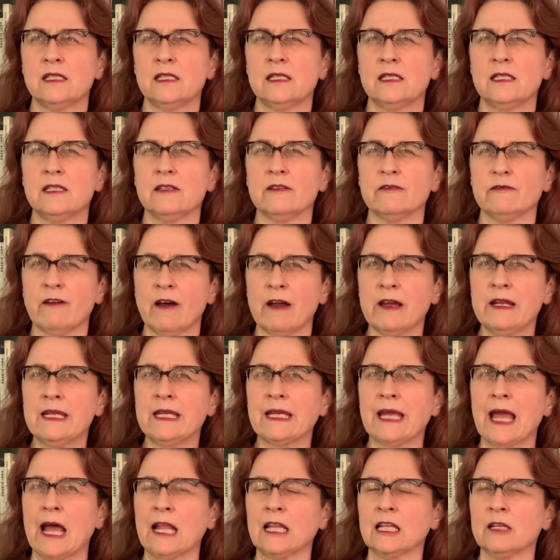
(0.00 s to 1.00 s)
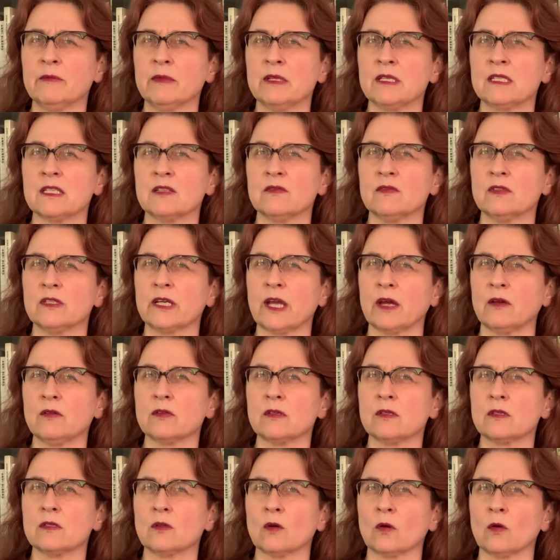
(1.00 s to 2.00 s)
defining elements of a
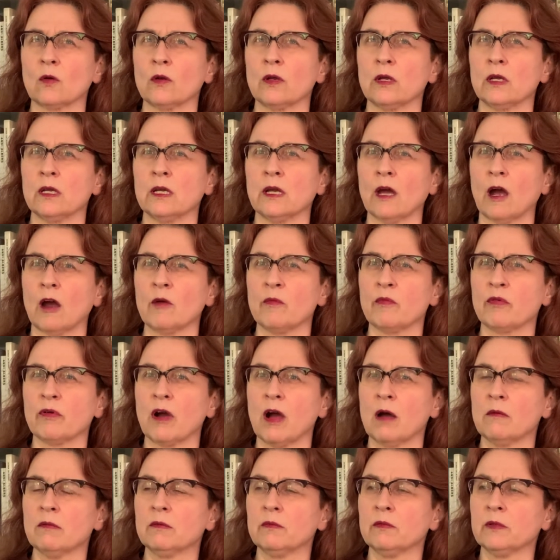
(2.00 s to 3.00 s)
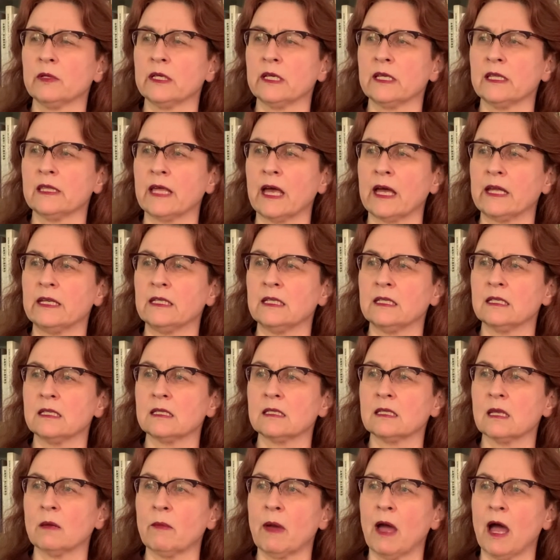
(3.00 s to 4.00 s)
ghost story are probably that it
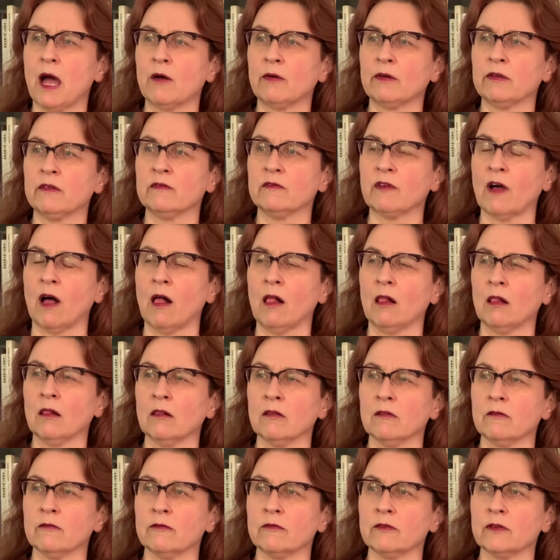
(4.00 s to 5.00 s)
somehow involve